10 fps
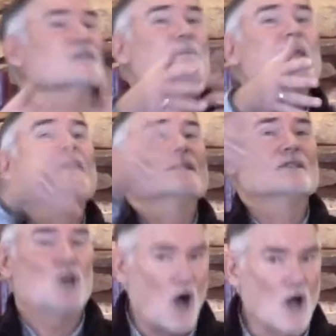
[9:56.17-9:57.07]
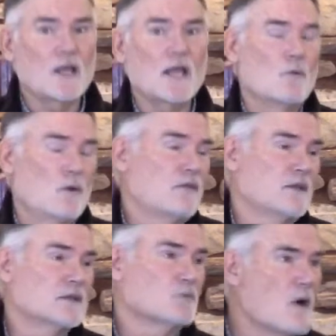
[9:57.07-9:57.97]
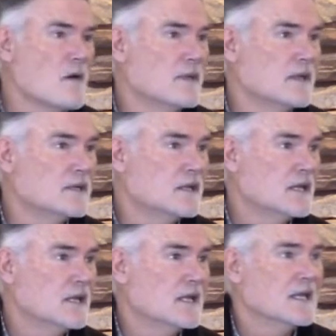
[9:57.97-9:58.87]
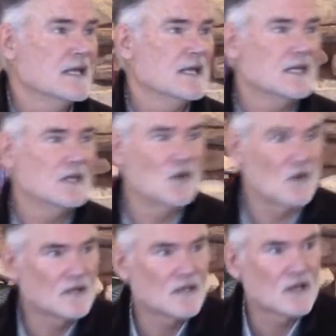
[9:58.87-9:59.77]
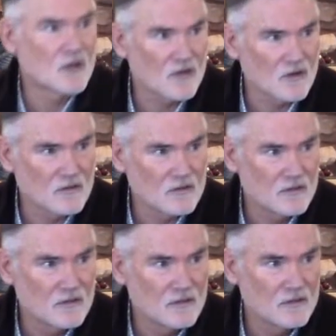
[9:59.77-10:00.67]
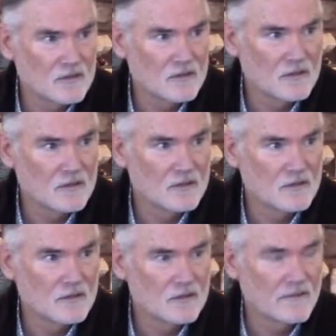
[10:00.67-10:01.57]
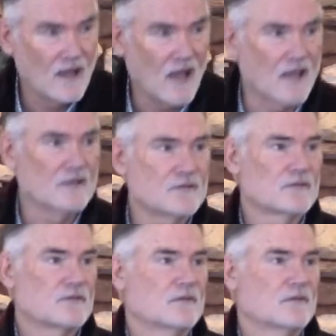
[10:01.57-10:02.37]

been talking with this woman, your little girl dies.